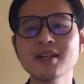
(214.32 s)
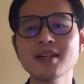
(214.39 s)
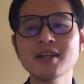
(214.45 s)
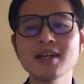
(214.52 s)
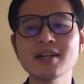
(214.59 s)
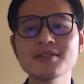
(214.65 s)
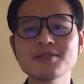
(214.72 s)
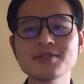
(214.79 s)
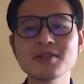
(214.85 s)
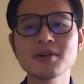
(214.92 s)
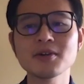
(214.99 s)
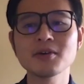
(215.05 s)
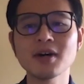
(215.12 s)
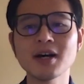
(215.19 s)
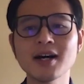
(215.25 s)
And
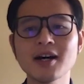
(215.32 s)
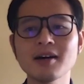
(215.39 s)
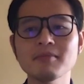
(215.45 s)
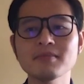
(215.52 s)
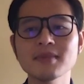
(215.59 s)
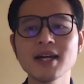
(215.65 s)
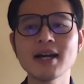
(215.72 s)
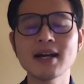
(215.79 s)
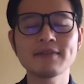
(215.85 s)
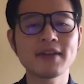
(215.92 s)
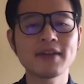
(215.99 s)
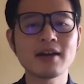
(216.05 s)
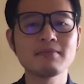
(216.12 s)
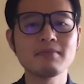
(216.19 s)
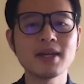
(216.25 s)
so, I've
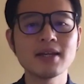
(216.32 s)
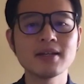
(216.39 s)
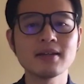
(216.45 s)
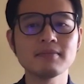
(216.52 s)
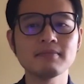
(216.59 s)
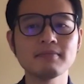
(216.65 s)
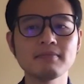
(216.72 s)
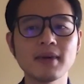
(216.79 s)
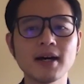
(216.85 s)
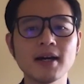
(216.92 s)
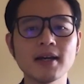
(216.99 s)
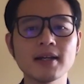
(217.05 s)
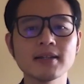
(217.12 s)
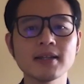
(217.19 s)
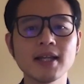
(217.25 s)
kind of made it
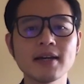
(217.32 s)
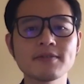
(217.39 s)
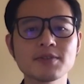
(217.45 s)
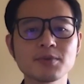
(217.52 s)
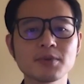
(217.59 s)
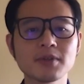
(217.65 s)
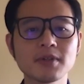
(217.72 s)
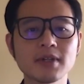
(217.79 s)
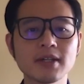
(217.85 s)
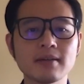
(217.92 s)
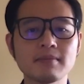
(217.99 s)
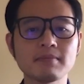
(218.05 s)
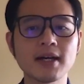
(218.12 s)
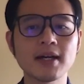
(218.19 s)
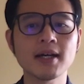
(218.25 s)
my life's work
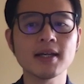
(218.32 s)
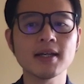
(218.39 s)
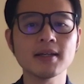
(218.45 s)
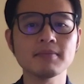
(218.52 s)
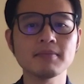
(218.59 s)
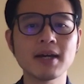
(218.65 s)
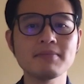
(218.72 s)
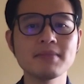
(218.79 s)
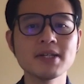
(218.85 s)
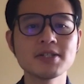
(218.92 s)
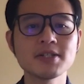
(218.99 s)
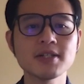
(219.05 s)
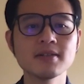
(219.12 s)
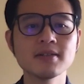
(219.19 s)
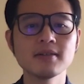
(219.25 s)
and my
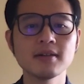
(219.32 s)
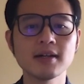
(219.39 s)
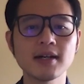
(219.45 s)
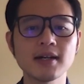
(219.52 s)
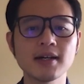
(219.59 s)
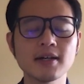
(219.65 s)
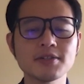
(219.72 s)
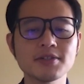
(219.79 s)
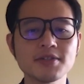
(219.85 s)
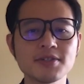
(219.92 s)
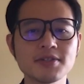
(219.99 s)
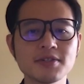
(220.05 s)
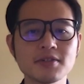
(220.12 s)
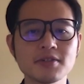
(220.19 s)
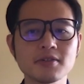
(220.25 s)
mission
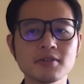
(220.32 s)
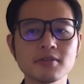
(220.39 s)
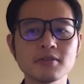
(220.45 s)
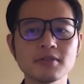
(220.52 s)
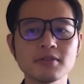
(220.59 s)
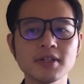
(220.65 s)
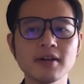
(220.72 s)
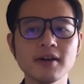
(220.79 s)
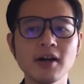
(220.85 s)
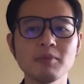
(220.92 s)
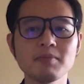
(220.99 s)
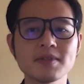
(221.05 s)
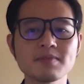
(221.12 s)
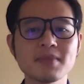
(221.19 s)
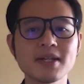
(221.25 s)
just to,
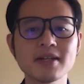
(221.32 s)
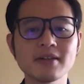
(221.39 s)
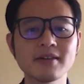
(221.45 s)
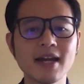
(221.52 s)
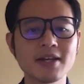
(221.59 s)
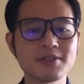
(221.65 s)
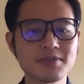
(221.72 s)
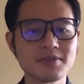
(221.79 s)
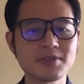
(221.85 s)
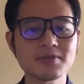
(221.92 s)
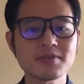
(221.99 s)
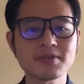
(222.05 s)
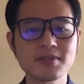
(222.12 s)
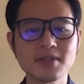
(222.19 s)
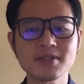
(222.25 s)
help as many international
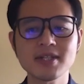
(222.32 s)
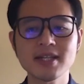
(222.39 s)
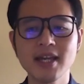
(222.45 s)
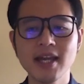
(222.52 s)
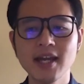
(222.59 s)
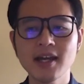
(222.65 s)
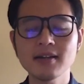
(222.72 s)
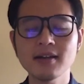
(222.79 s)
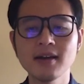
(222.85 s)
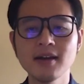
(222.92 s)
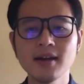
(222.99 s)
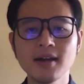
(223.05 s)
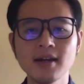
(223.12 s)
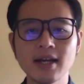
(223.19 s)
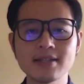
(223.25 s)
students as
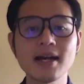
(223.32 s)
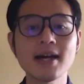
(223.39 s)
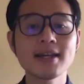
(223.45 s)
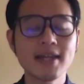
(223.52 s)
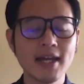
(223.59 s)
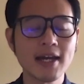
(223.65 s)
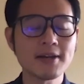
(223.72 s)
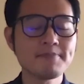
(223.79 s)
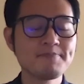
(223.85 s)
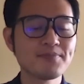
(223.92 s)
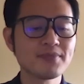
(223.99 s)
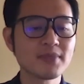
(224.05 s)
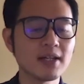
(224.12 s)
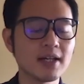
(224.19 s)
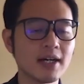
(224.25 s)
I can.
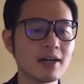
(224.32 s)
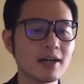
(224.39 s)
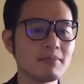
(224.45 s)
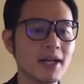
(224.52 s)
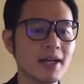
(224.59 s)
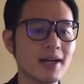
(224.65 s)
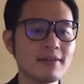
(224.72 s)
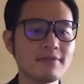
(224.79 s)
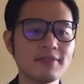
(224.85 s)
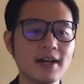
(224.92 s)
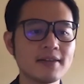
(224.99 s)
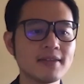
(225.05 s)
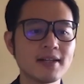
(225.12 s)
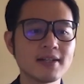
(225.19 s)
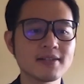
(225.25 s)
And I
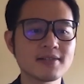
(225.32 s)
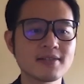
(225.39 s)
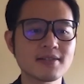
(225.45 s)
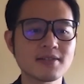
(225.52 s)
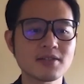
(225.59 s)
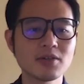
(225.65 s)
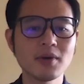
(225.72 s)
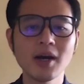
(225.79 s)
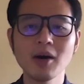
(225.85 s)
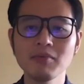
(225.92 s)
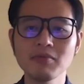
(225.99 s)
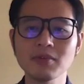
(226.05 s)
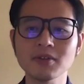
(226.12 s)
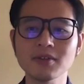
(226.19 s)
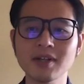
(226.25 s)
find that it's so
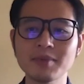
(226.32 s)
helpful.